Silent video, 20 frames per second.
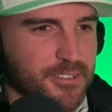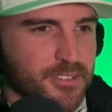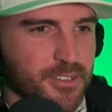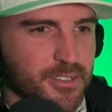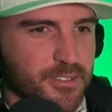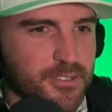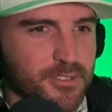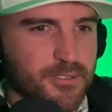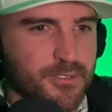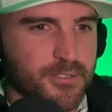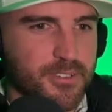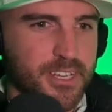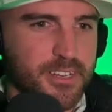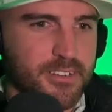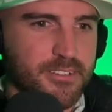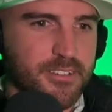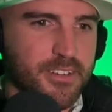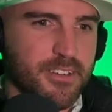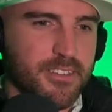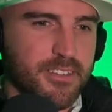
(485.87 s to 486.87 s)
So
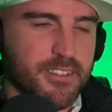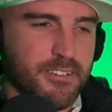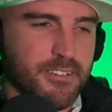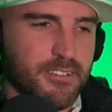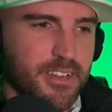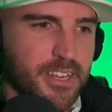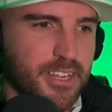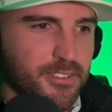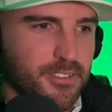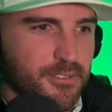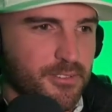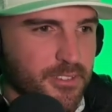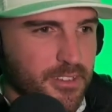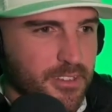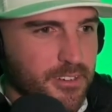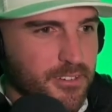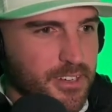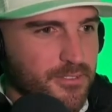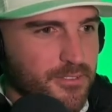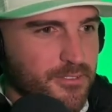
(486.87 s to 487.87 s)
in theory, it's really
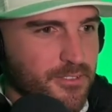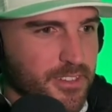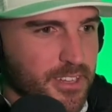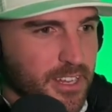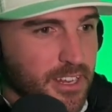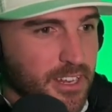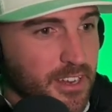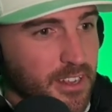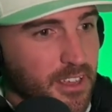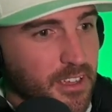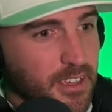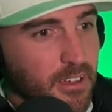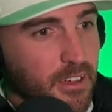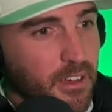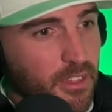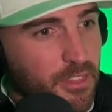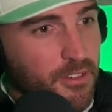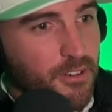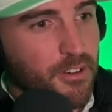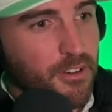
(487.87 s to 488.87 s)
no different than any
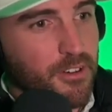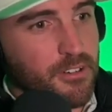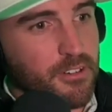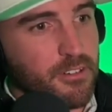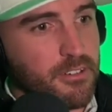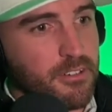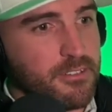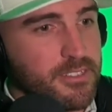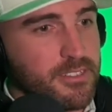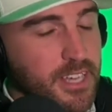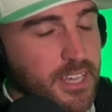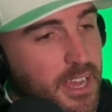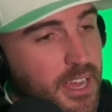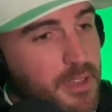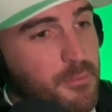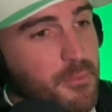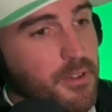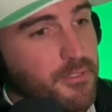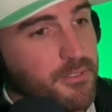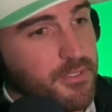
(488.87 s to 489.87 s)
other
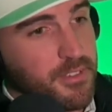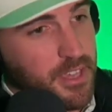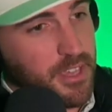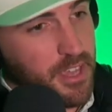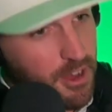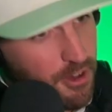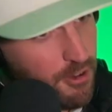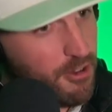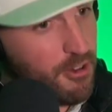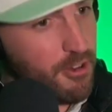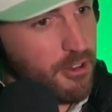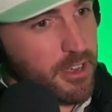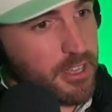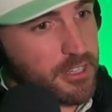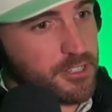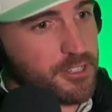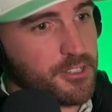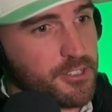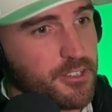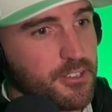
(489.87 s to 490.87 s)
time of year.
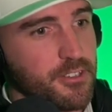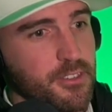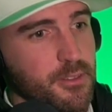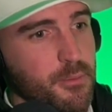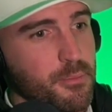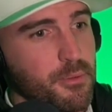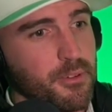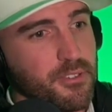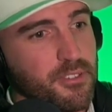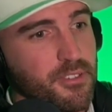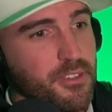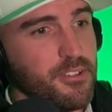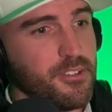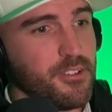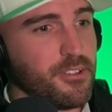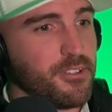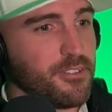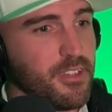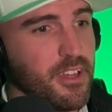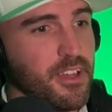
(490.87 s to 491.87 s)
It's just the
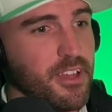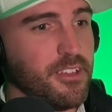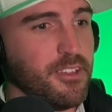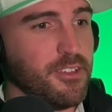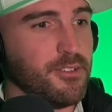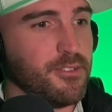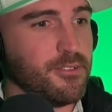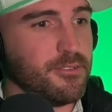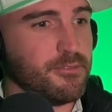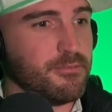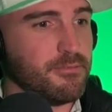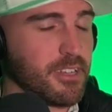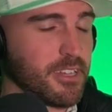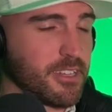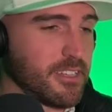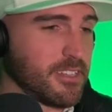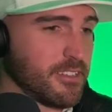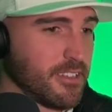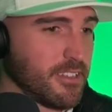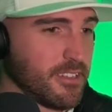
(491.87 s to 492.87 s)
procedures that you
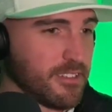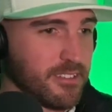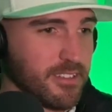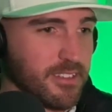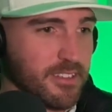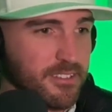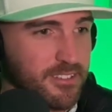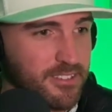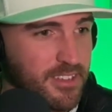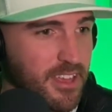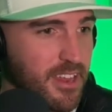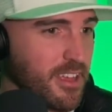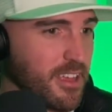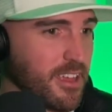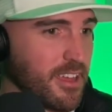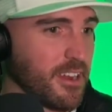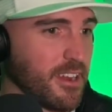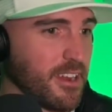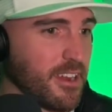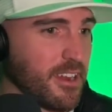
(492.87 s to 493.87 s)
like. It's
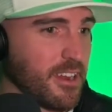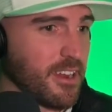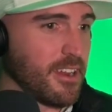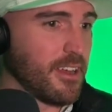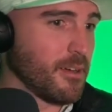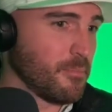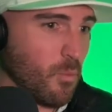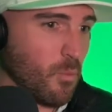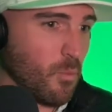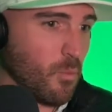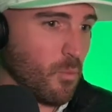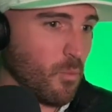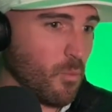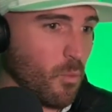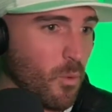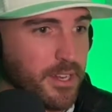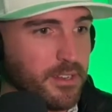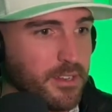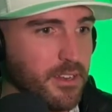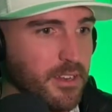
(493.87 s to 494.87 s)
setting it up, and when
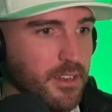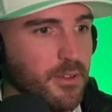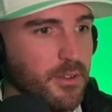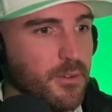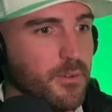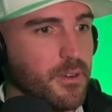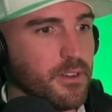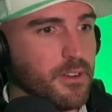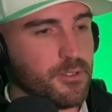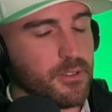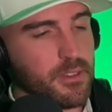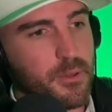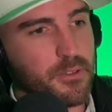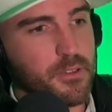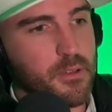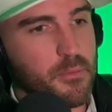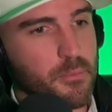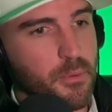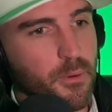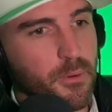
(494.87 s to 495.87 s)
to do it is really the
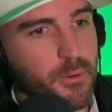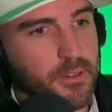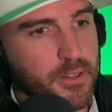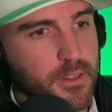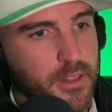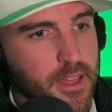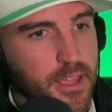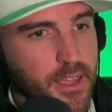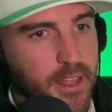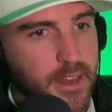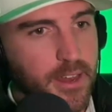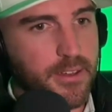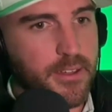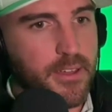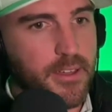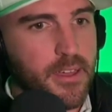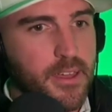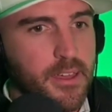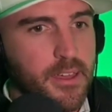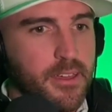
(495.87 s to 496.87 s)
most important thing. And
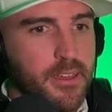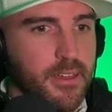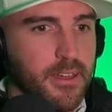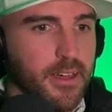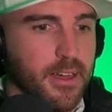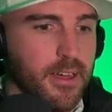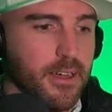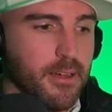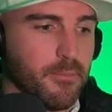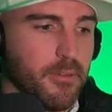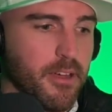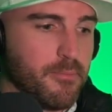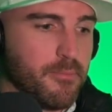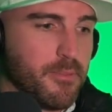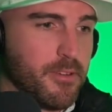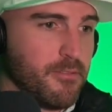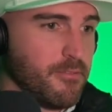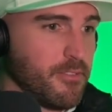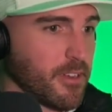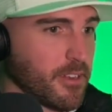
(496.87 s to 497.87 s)
I've
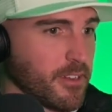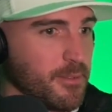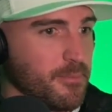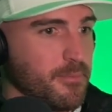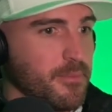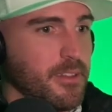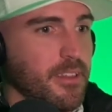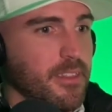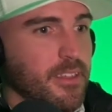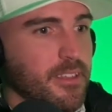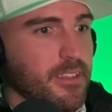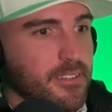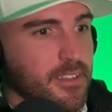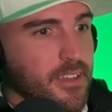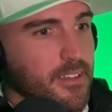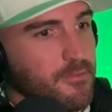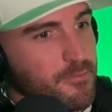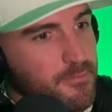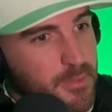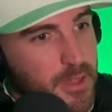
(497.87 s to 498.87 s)
been victim to this.
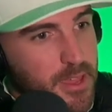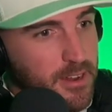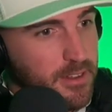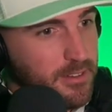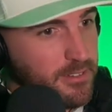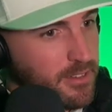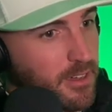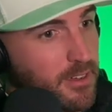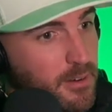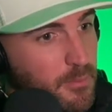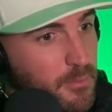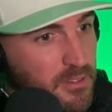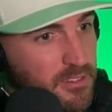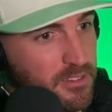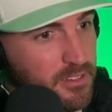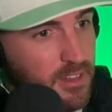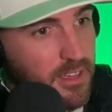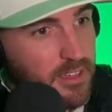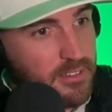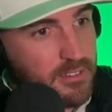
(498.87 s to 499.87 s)
I've made a ton of
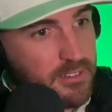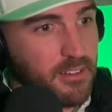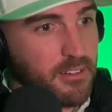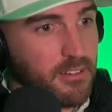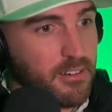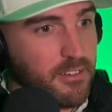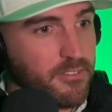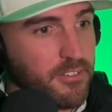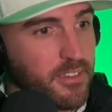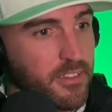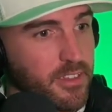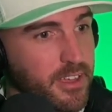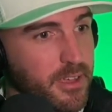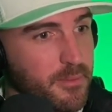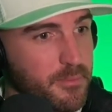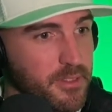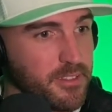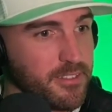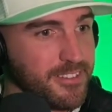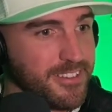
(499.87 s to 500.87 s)
mistakes here, and I feel like
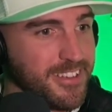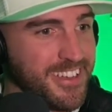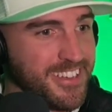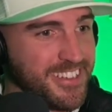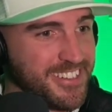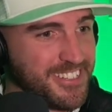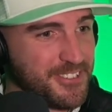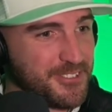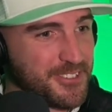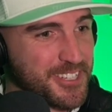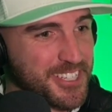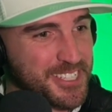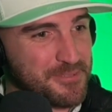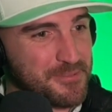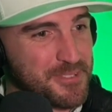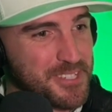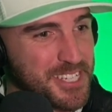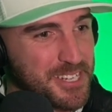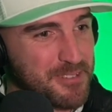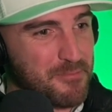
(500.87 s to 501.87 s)
I've been doing
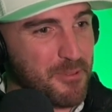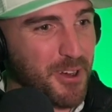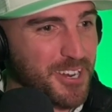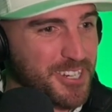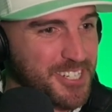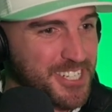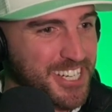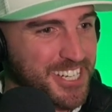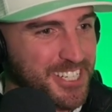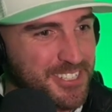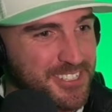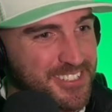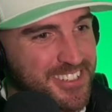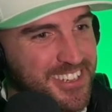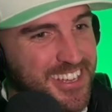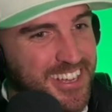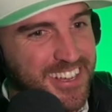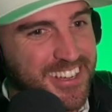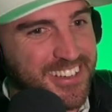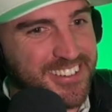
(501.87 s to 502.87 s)
some seed projects
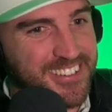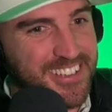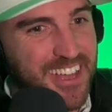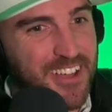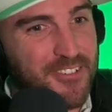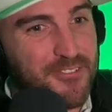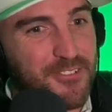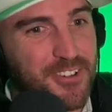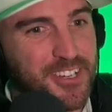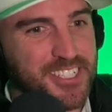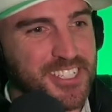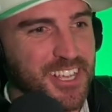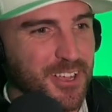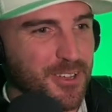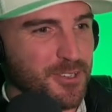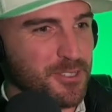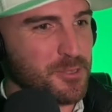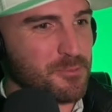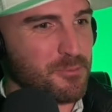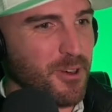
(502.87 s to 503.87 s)
every
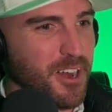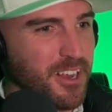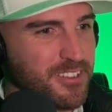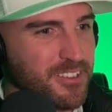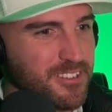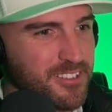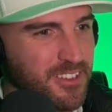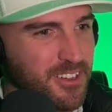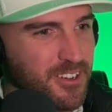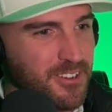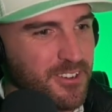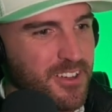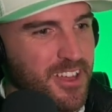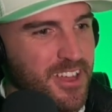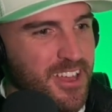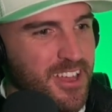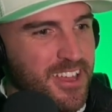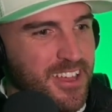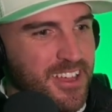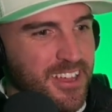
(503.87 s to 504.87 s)
single spring. So
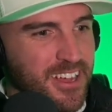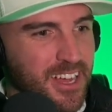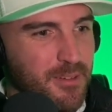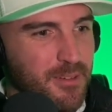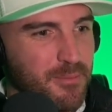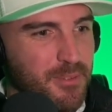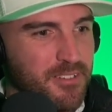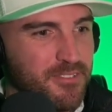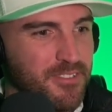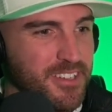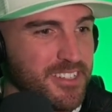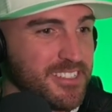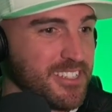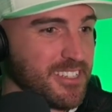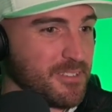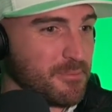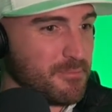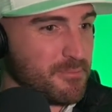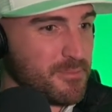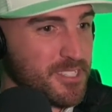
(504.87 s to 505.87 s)
have had
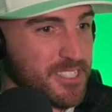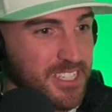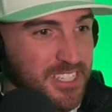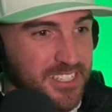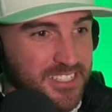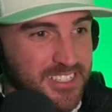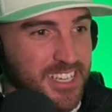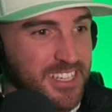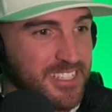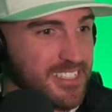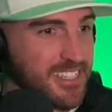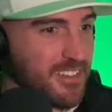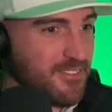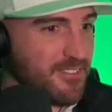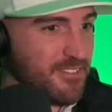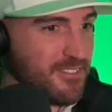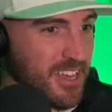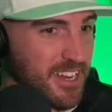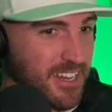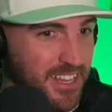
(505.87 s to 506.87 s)
some success,
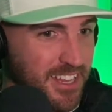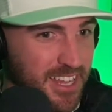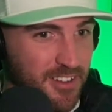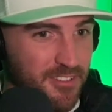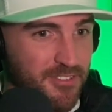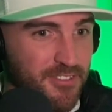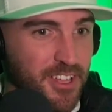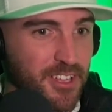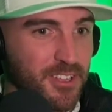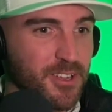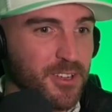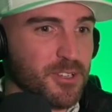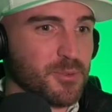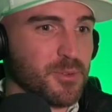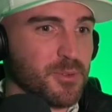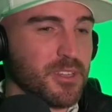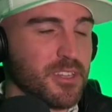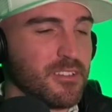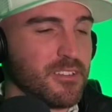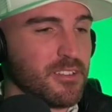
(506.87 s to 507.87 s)
have had a lot of
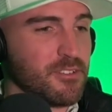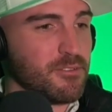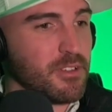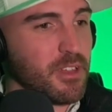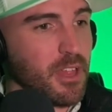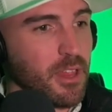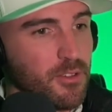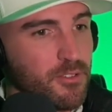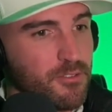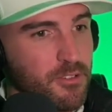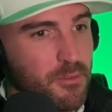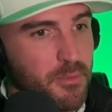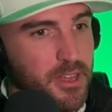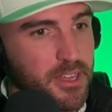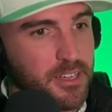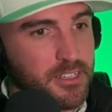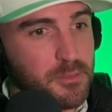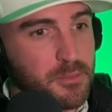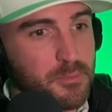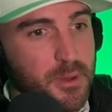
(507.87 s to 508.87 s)
failures with this, and really learned from my
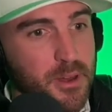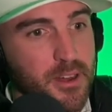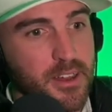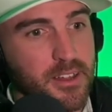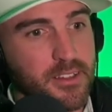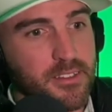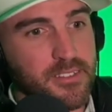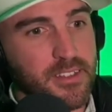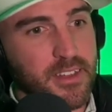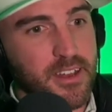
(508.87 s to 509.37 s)
experience.